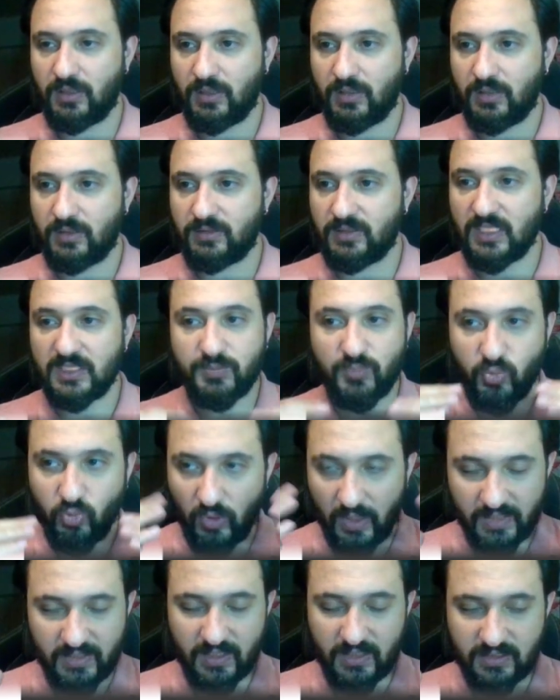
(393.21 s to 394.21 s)
Not
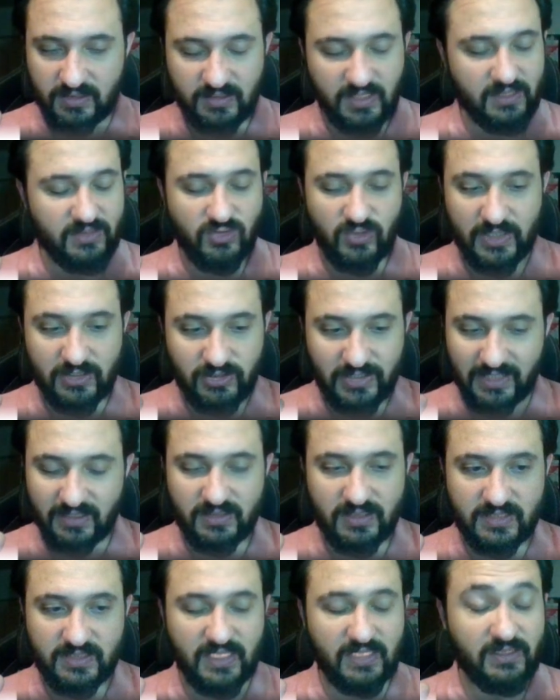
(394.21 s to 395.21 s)
predict, not try to
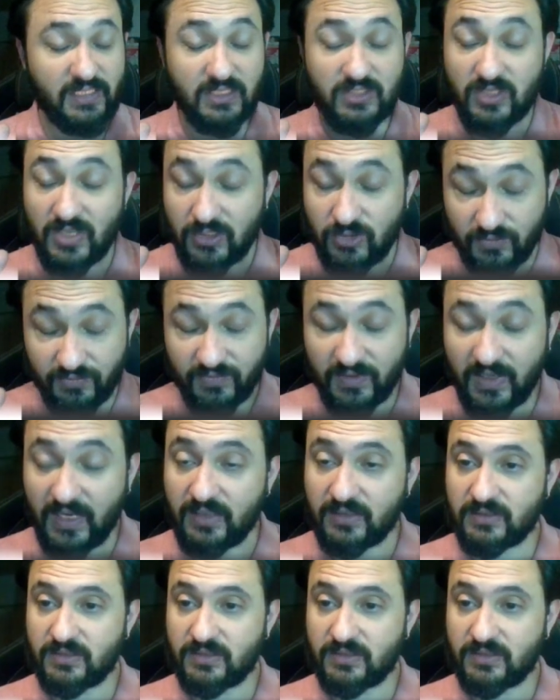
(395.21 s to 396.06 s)
understand, not try to find.